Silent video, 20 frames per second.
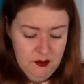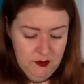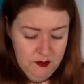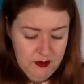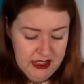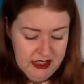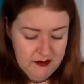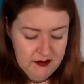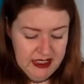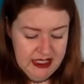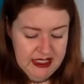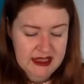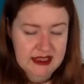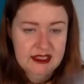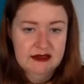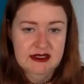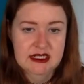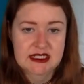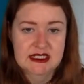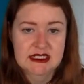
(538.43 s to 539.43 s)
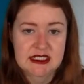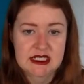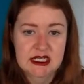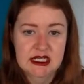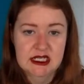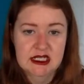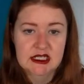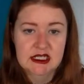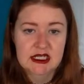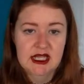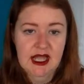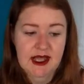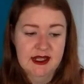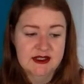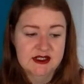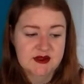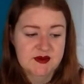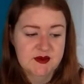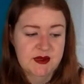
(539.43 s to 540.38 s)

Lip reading: we were in the Grand Circle and